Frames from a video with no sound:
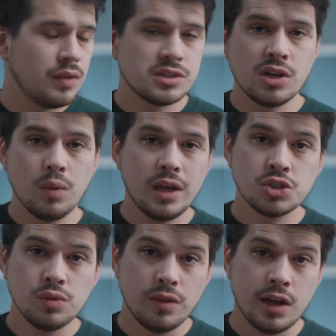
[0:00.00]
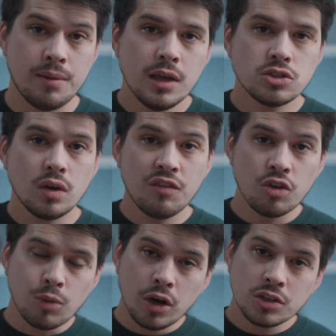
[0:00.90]
there's no issue there. So if
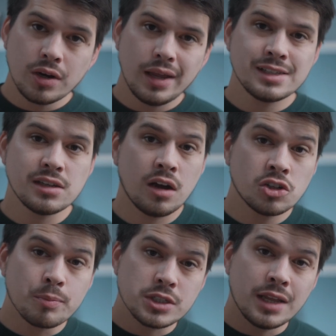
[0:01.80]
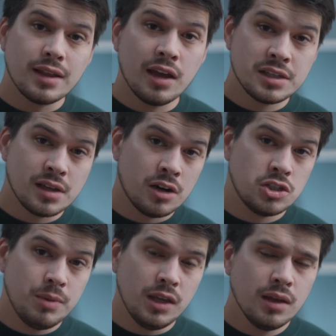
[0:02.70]
your monitor is 100%
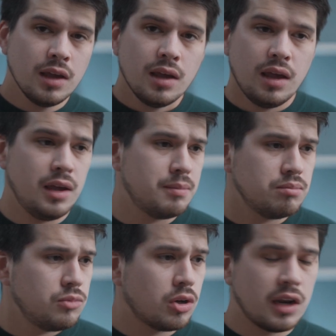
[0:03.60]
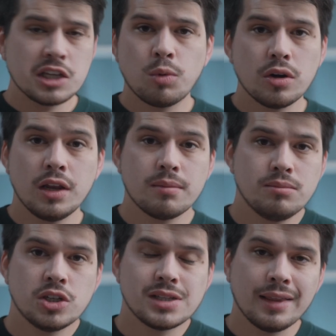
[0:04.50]
sRGB, you can export it
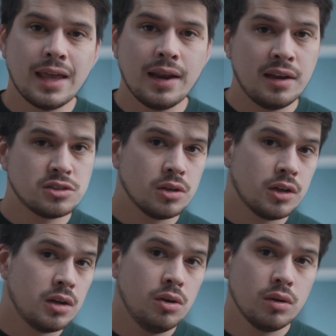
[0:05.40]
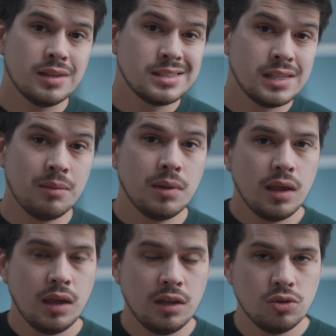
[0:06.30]
just like that and it's gonna look the same
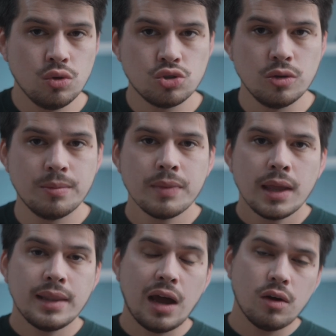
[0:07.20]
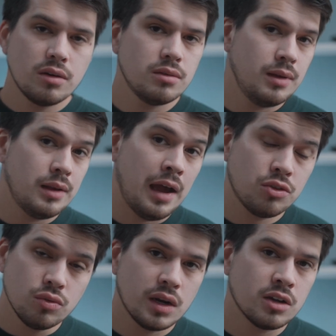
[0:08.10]
in YouTube. Now, I
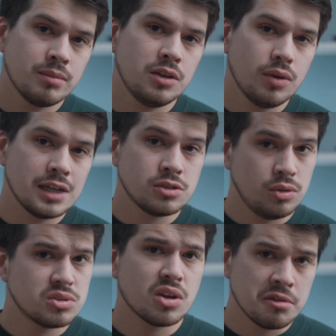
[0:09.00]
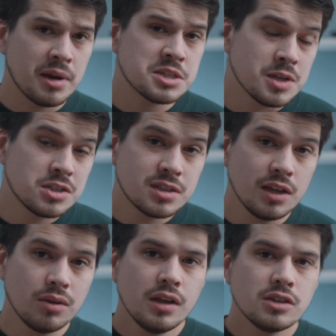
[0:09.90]
do recommend you guys to use color management
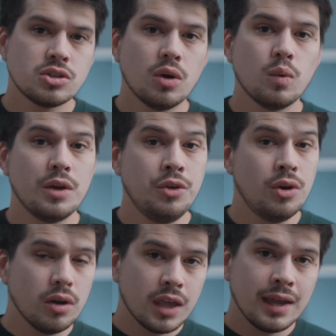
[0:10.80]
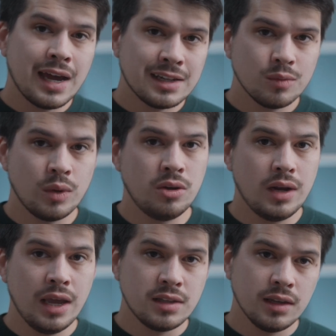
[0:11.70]
still. So what you're looking at when you're
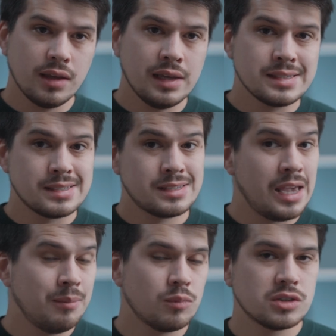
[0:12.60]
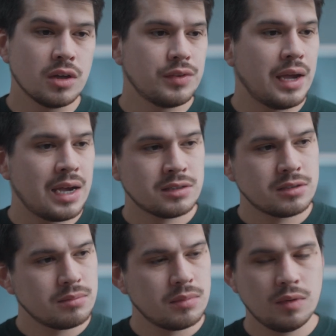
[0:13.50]
editing is the same result as
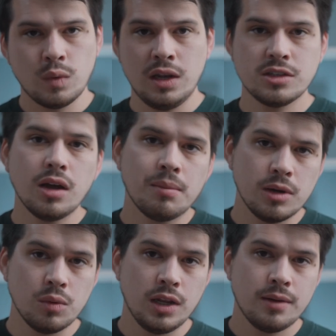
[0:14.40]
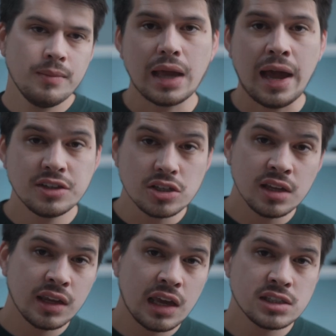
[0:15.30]
when it's uploaded. And just
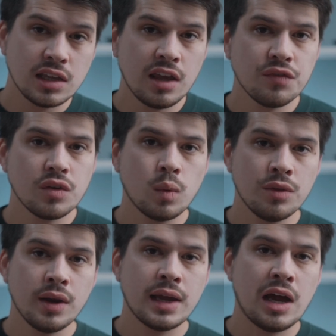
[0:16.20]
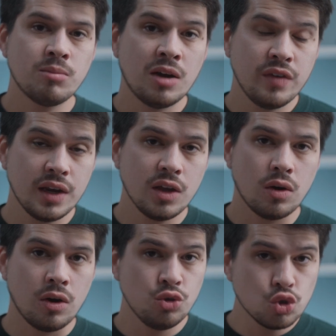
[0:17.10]
in case, if you're wondering how my video
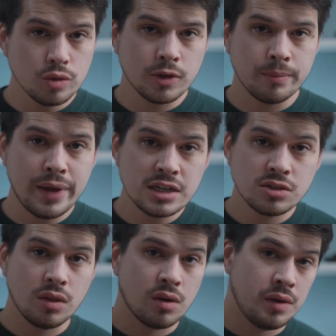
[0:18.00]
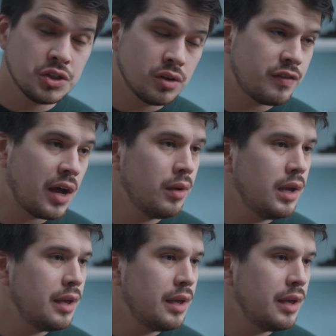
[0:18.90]
on YouTube compares to the original file,